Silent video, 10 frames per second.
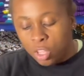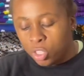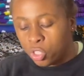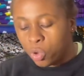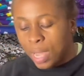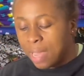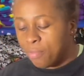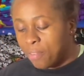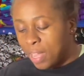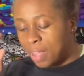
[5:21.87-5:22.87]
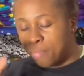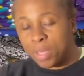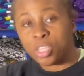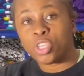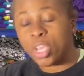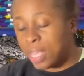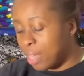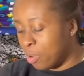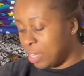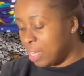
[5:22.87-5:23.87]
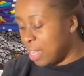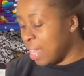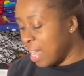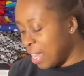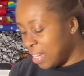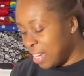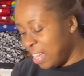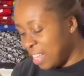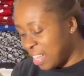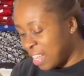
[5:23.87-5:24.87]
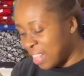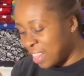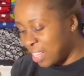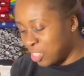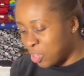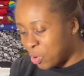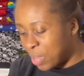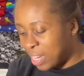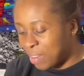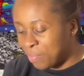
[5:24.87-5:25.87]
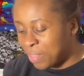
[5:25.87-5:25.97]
So Canva, make sure you get on there and get things going.